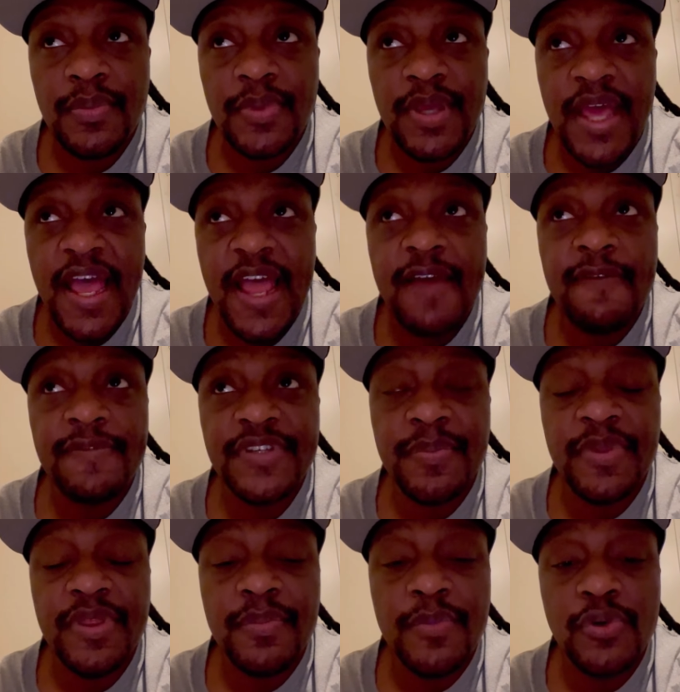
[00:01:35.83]
have some
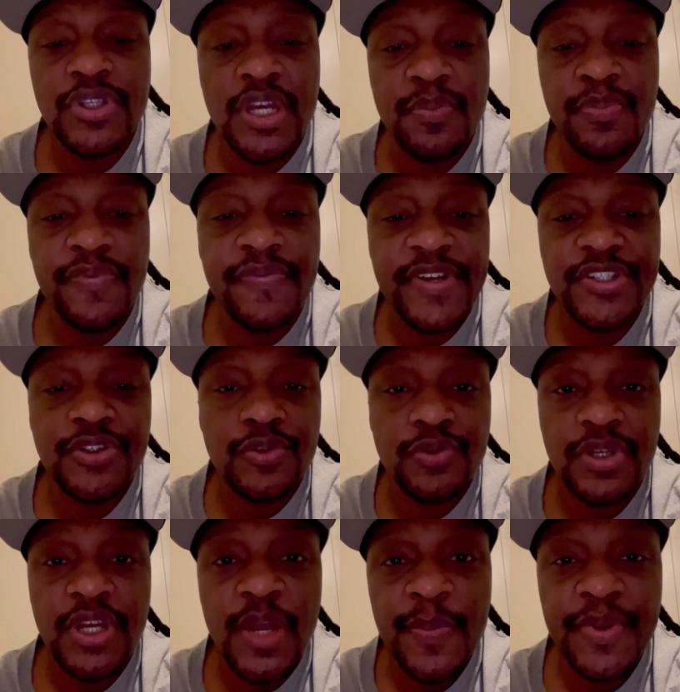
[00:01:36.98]
of the most unprofessional
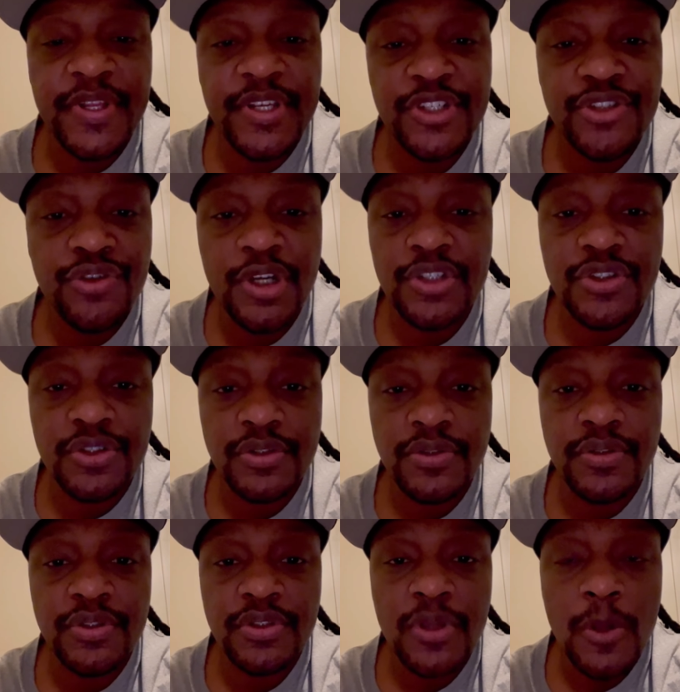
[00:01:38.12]
company
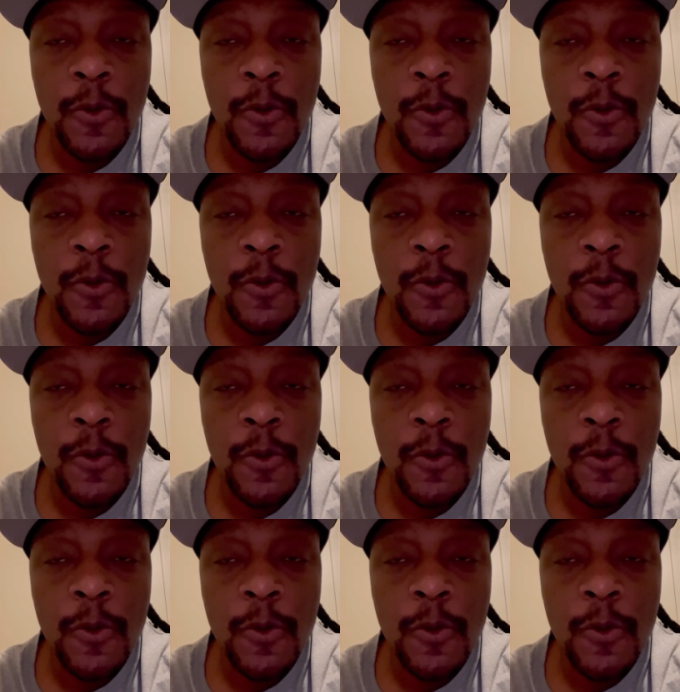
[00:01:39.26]
structures